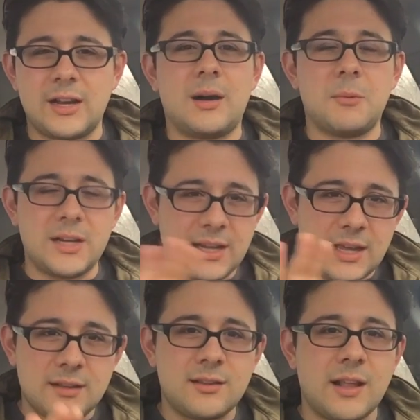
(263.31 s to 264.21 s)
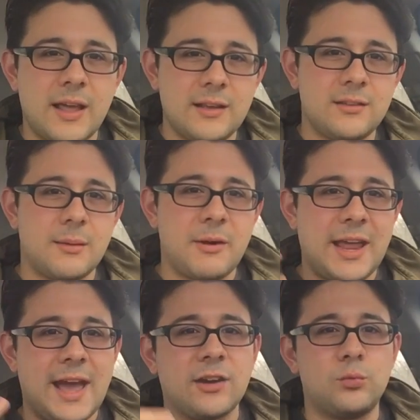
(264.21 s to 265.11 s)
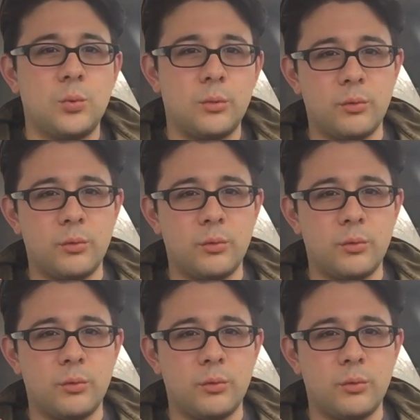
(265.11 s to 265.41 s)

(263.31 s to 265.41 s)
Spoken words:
And I'm going to get into that into my actual